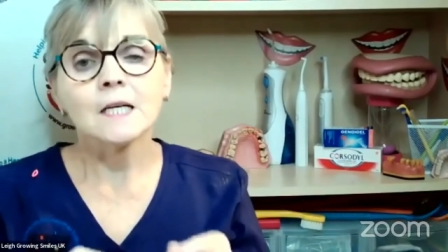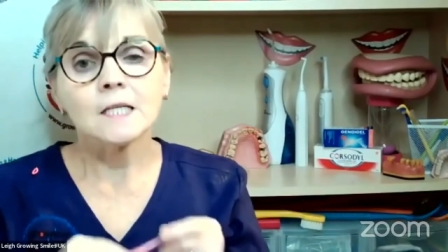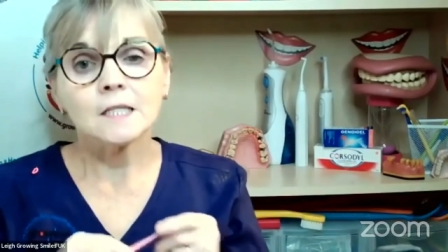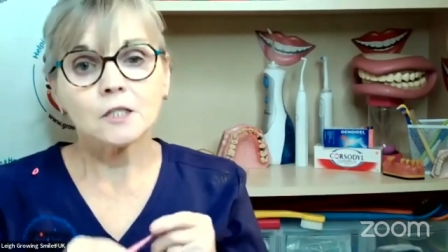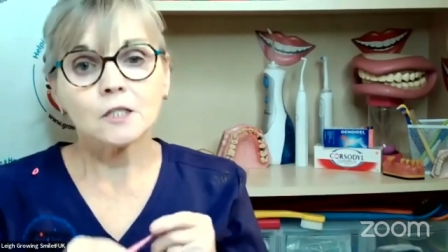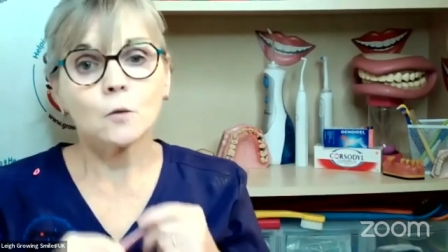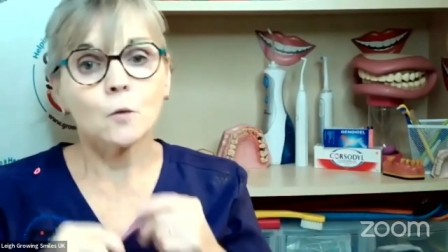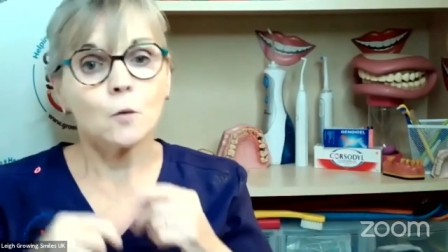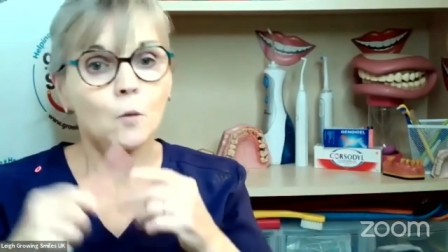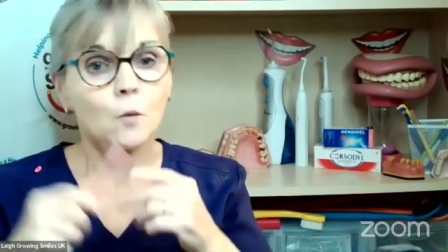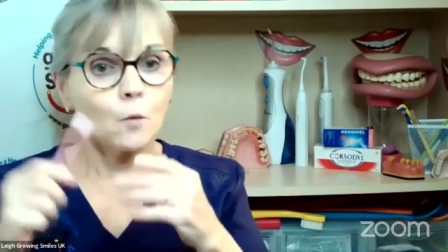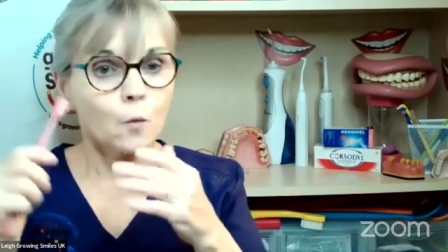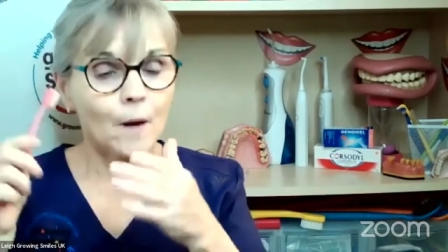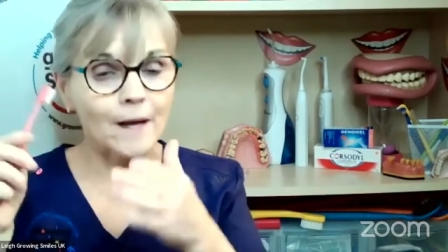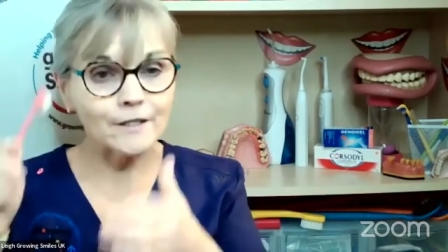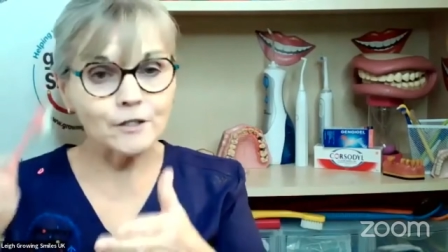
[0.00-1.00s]
So
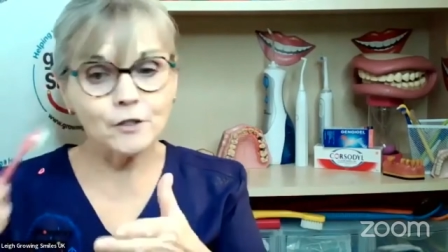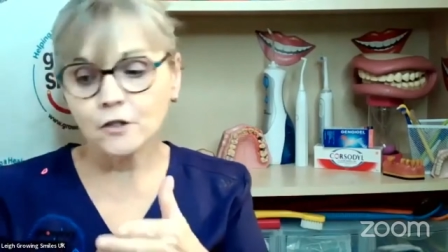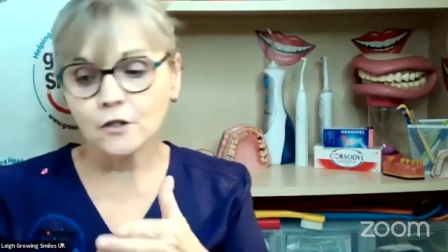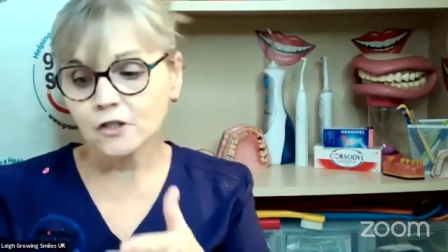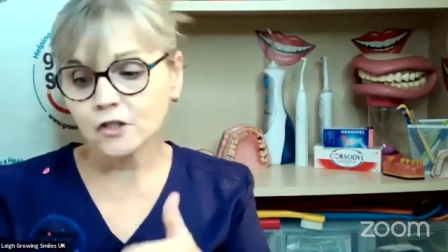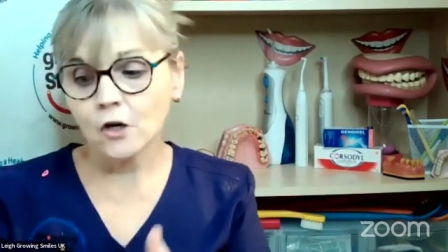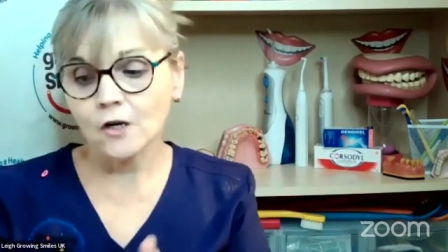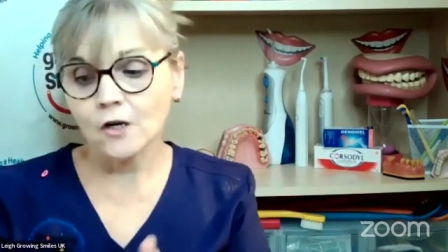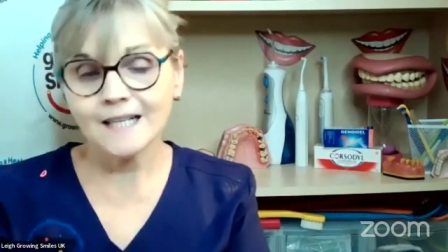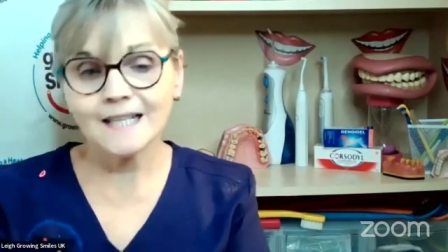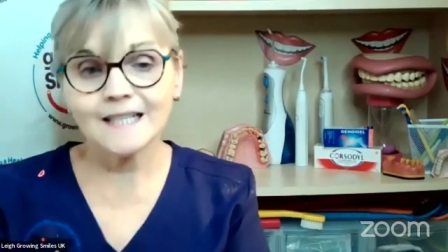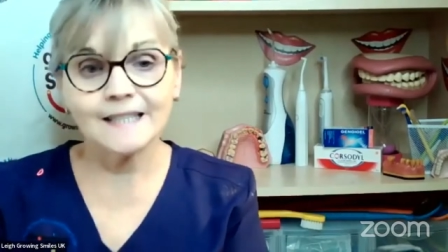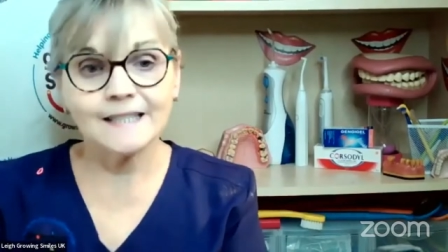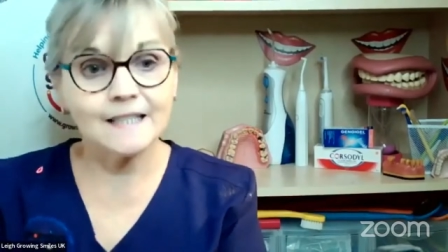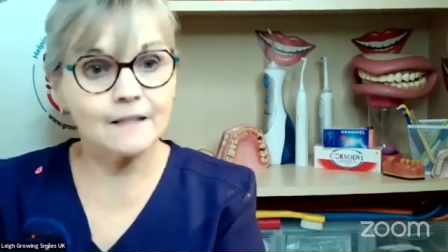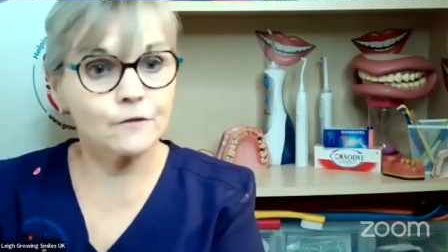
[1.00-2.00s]
when you start cleaning,